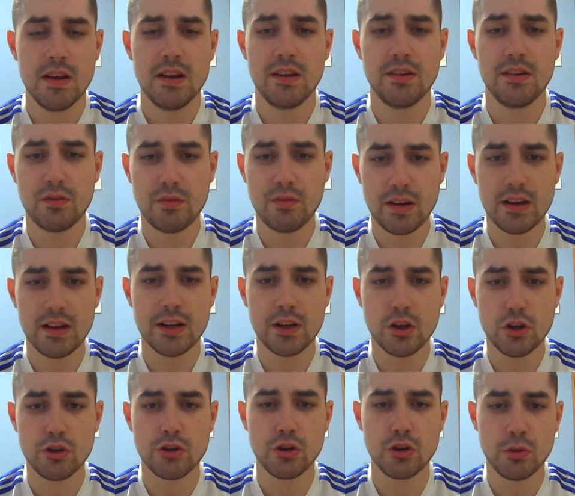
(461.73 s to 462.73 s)
He's a really
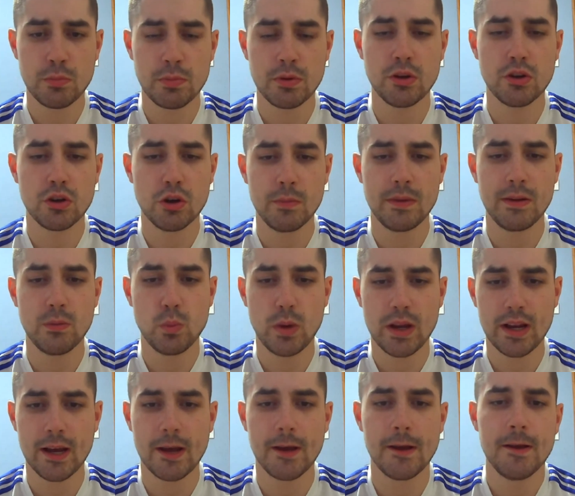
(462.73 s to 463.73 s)
good up-and-coming
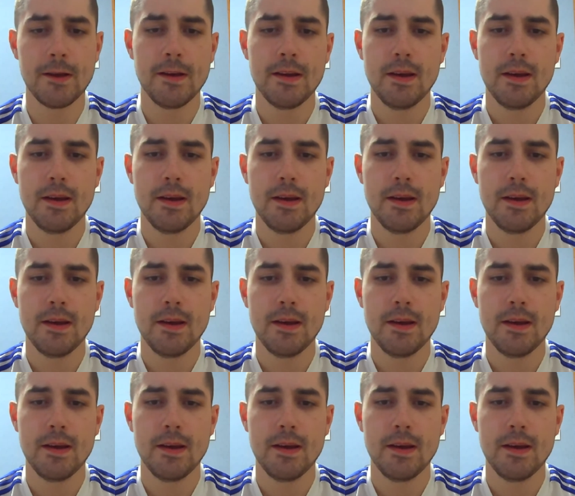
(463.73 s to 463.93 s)
winger.